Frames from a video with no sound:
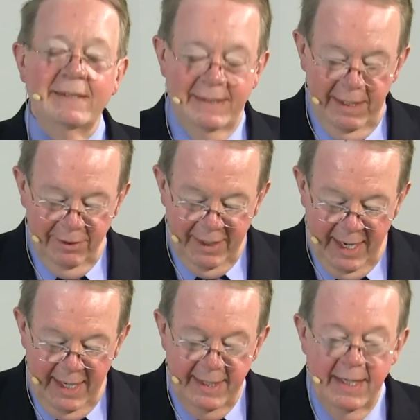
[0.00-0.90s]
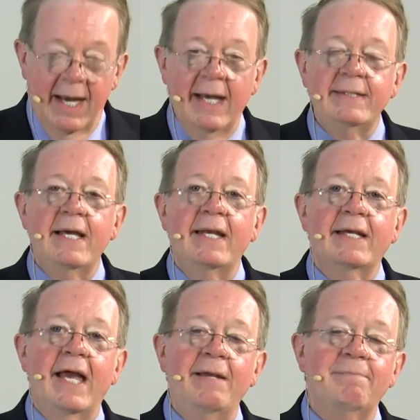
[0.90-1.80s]
Dear God, I
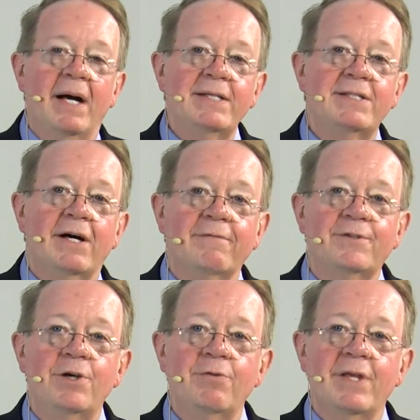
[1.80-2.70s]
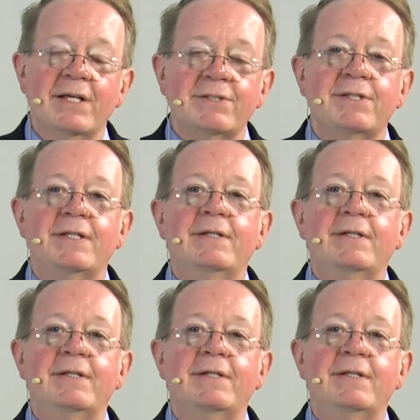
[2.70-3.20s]
dedicate myself to this.